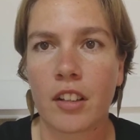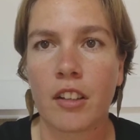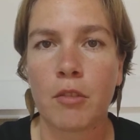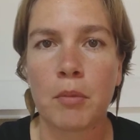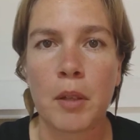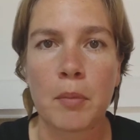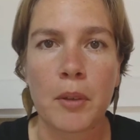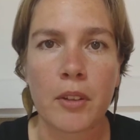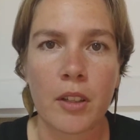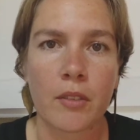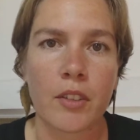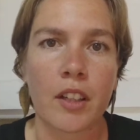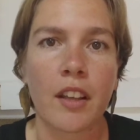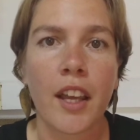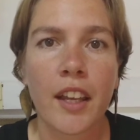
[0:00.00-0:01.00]
and if people
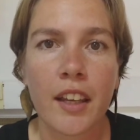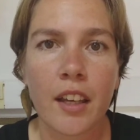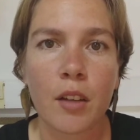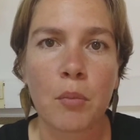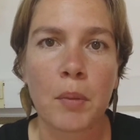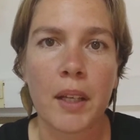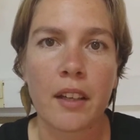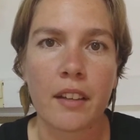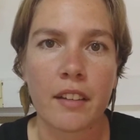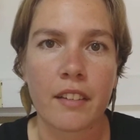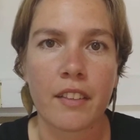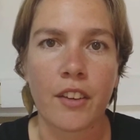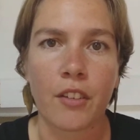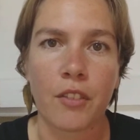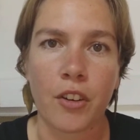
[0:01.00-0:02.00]
seem to like it
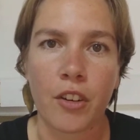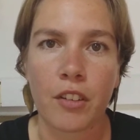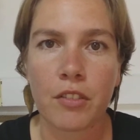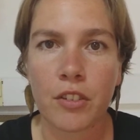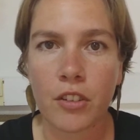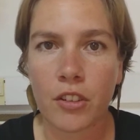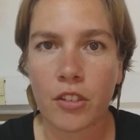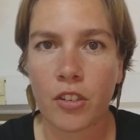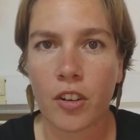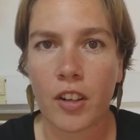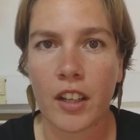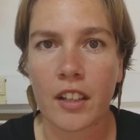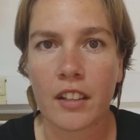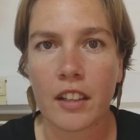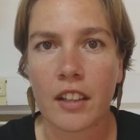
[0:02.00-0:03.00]
because they're very food
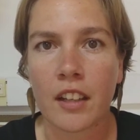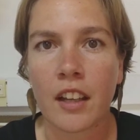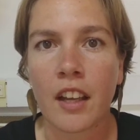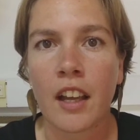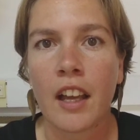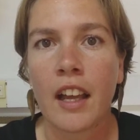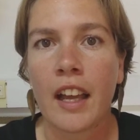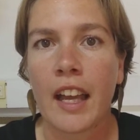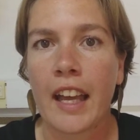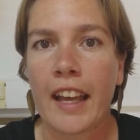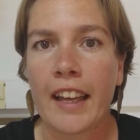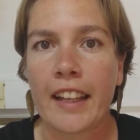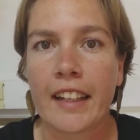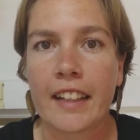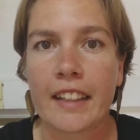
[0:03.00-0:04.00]
oriented.
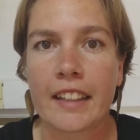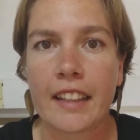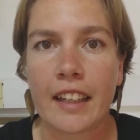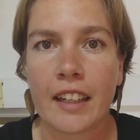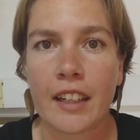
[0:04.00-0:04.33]
And